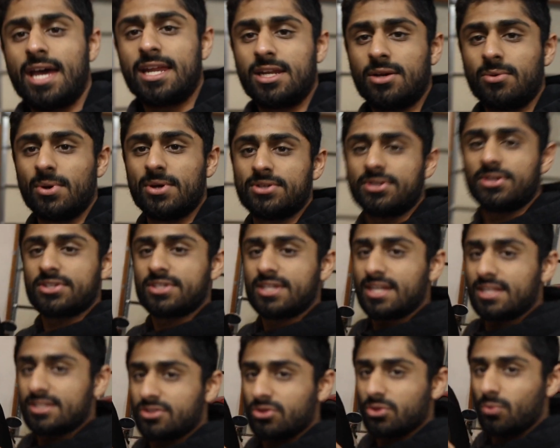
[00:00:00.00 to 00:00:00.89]
Anyways, let's
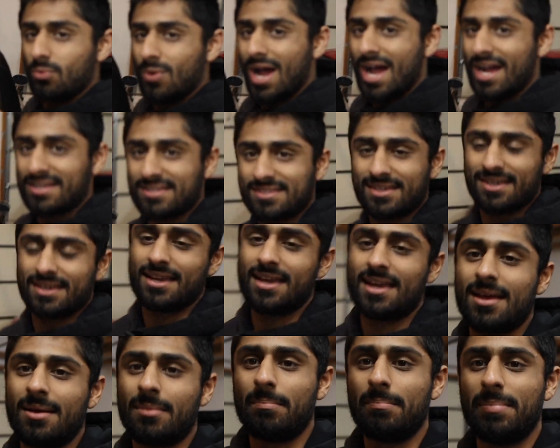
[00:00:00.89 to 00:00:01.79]
get into the
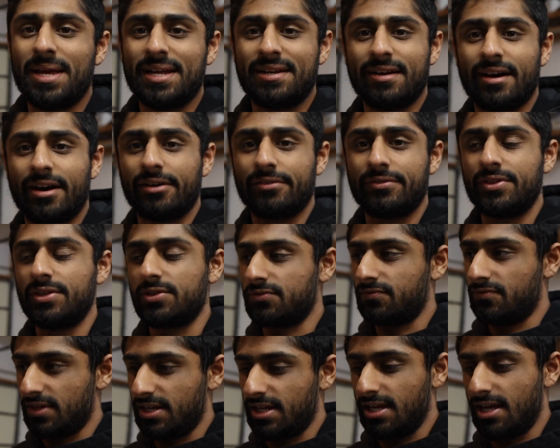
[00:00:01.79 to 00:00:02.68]
waxing bit of this
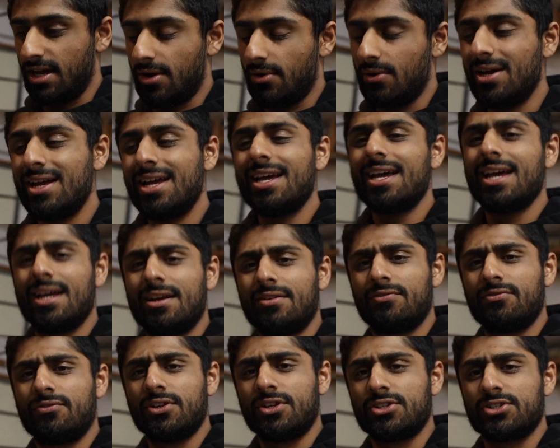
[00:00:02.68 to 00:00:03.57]
video
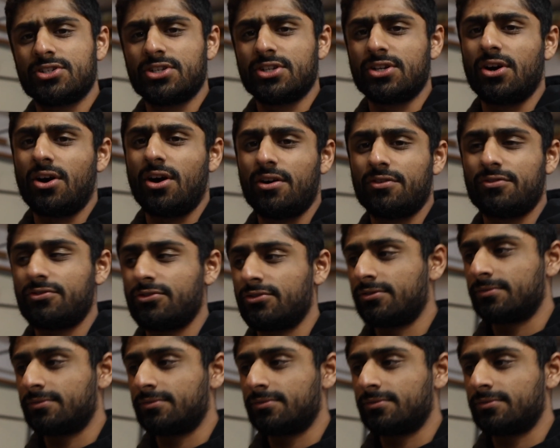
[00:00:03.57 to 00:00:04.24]
and finish it off.